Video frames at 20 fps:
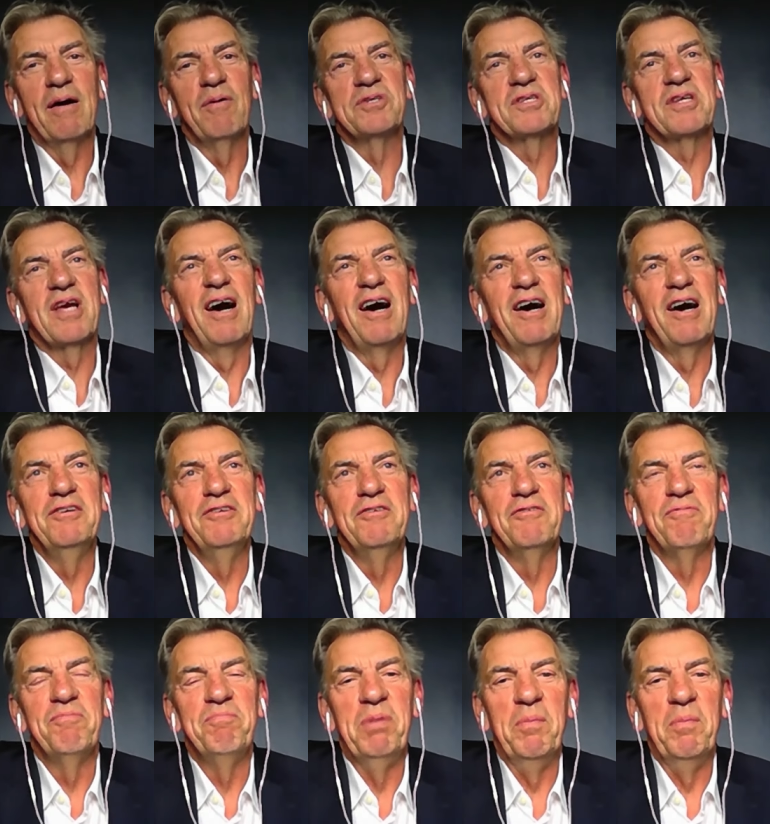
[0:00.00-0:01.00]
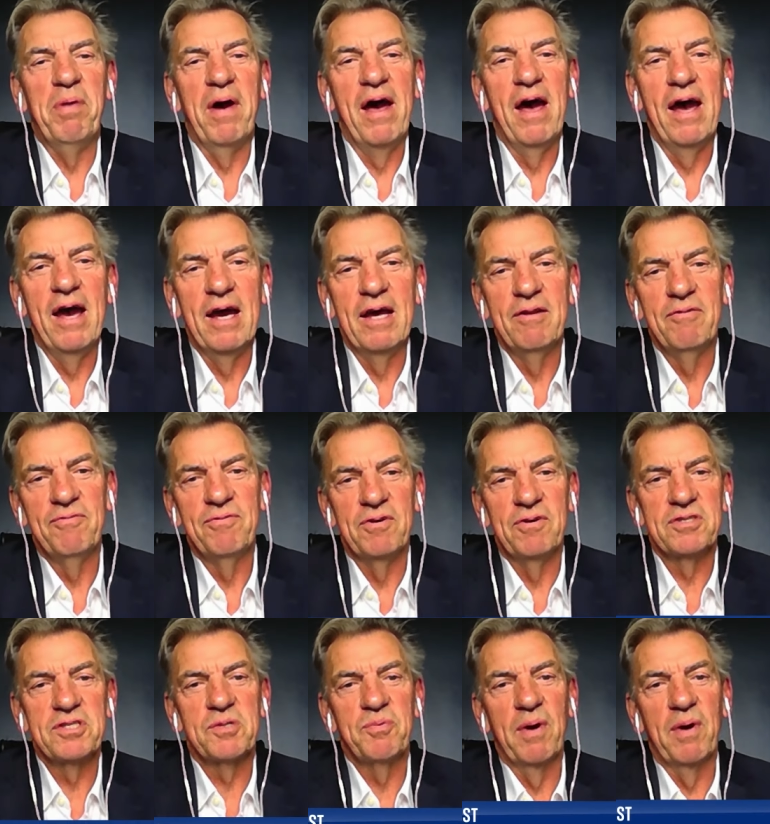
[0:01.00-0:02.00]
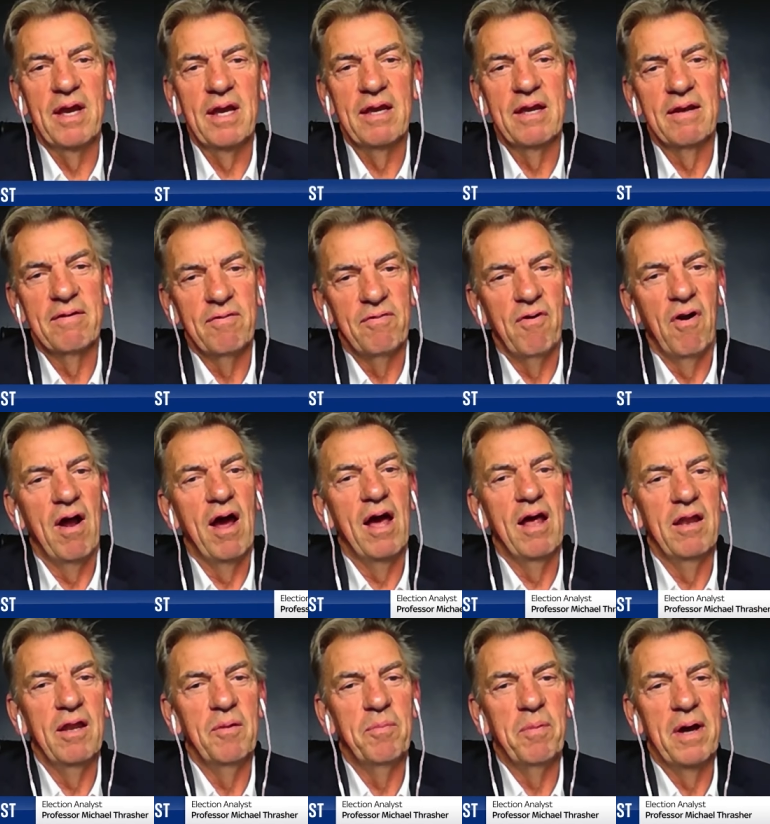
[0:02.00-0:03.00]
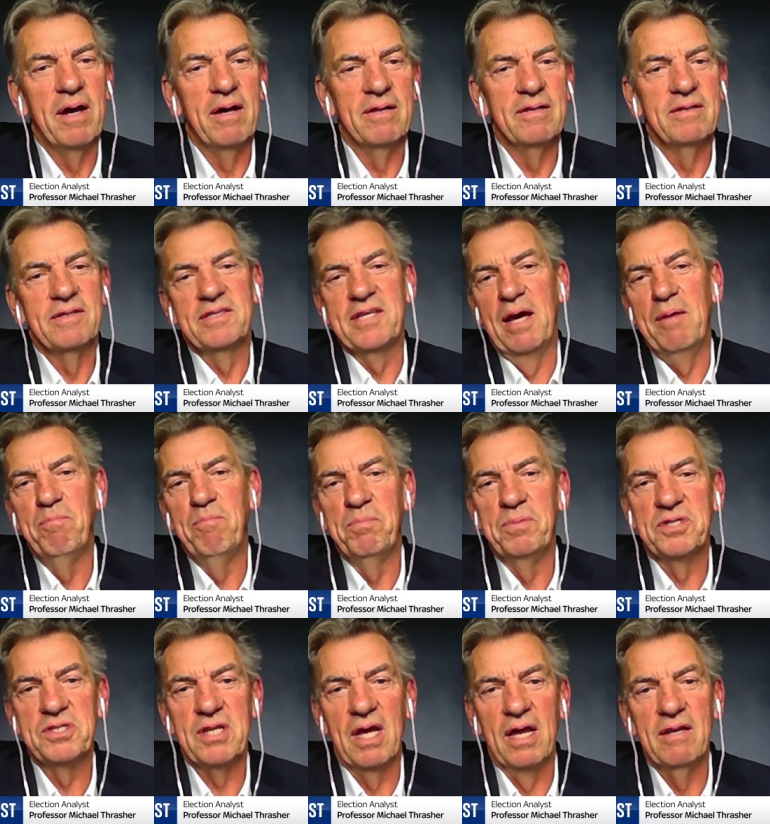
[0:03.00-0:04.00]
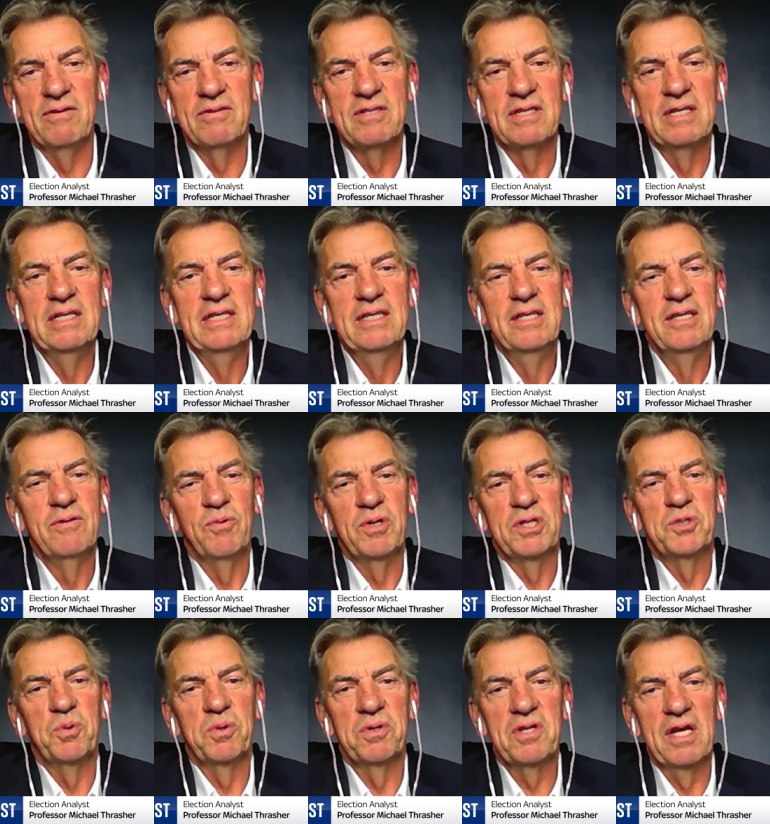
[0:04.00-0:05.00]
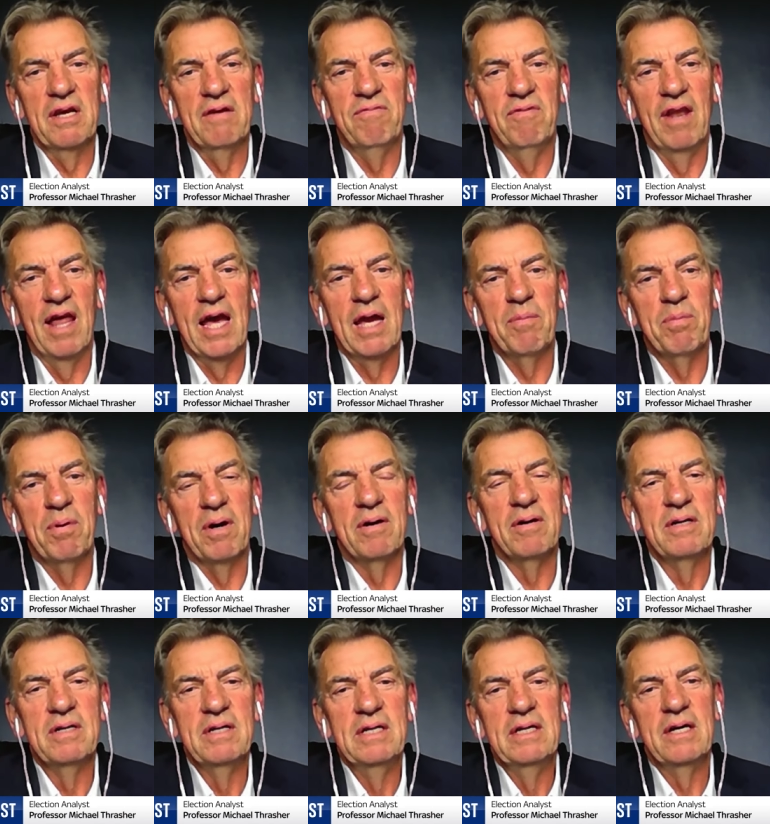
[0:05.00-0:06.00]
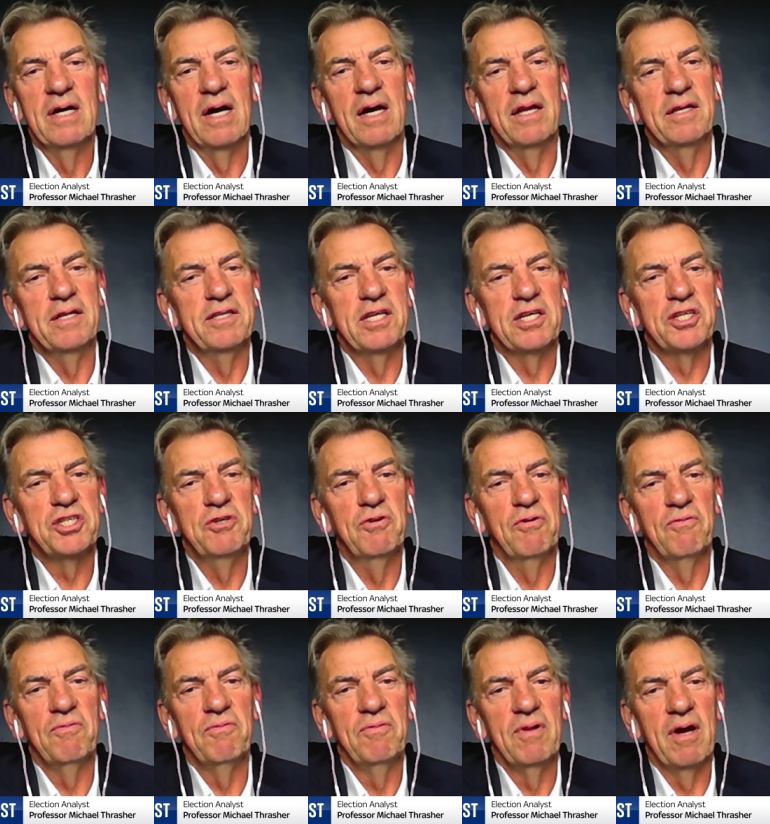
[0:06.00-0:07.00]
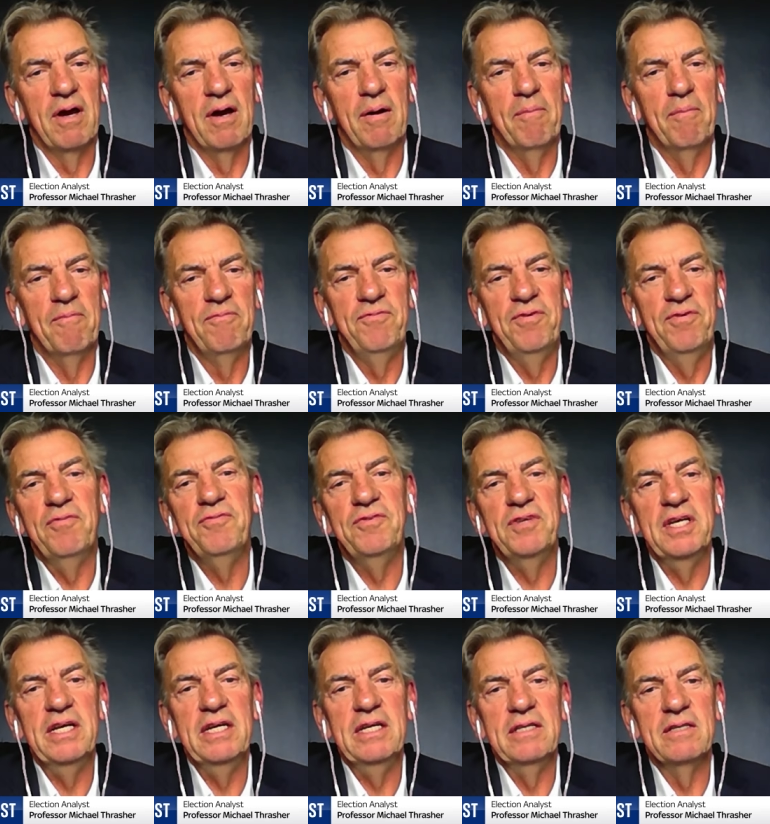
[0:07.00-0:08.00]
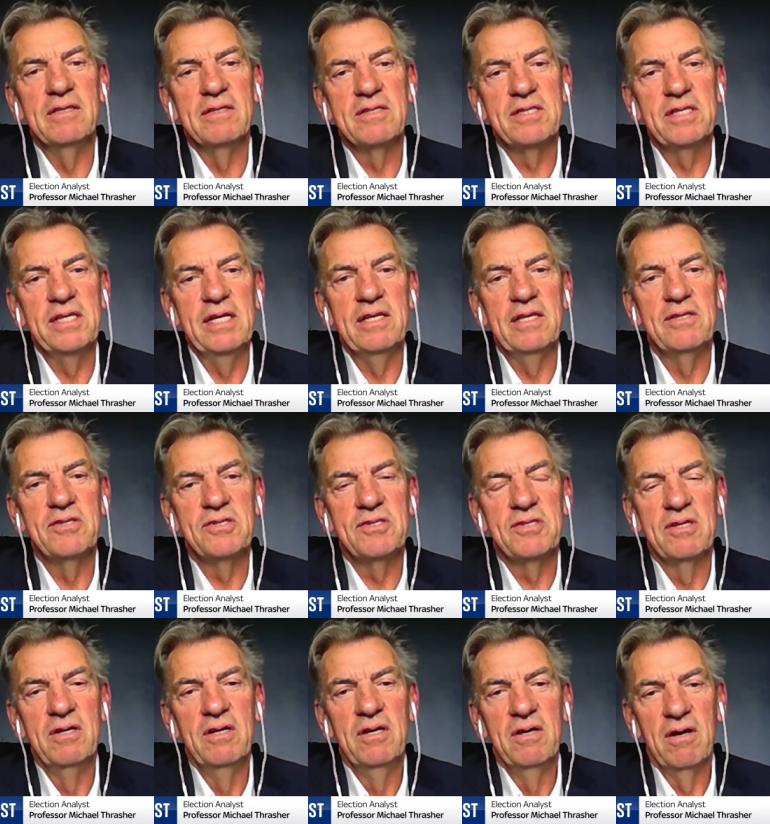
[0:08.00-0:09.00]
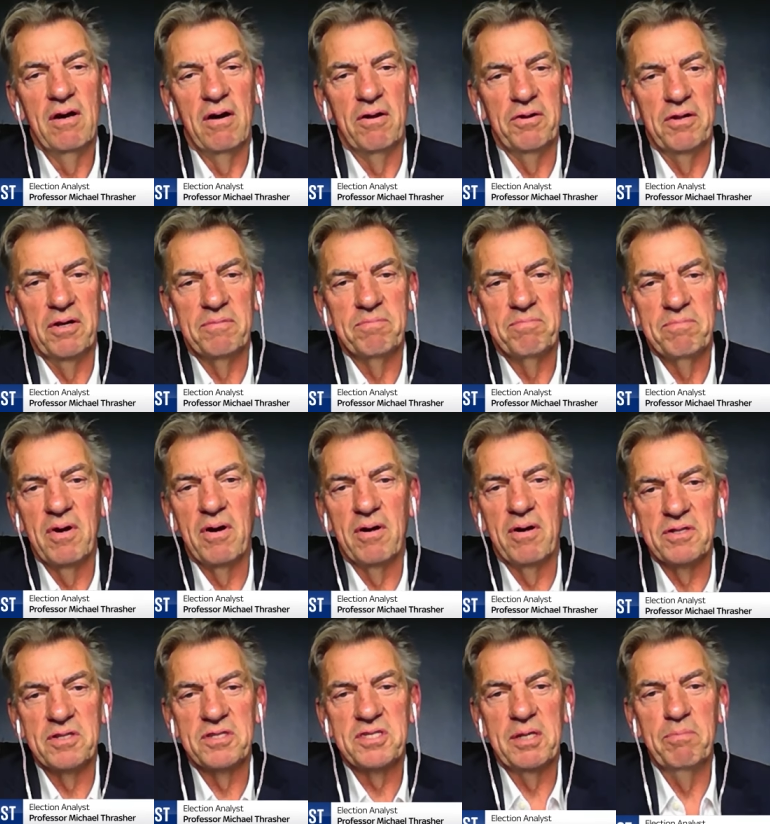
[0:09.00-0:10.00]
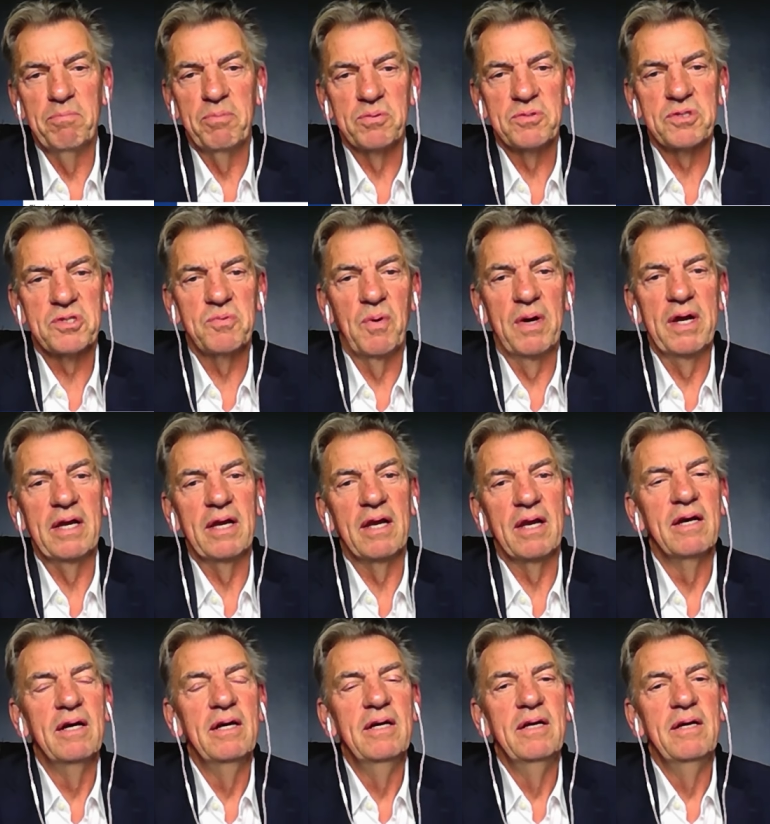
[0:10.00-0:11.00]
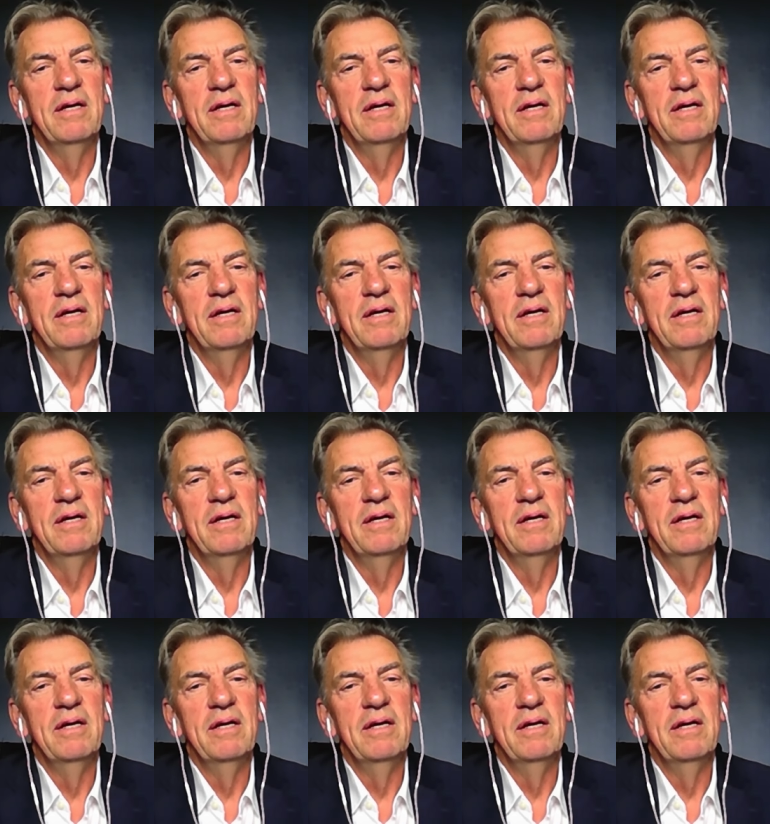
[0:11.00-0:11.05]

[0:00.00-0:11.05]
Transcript: I was kind of prepared for a swing of around about ten percent, which would give Labour an additional um, fifteen seats on a on a simple swing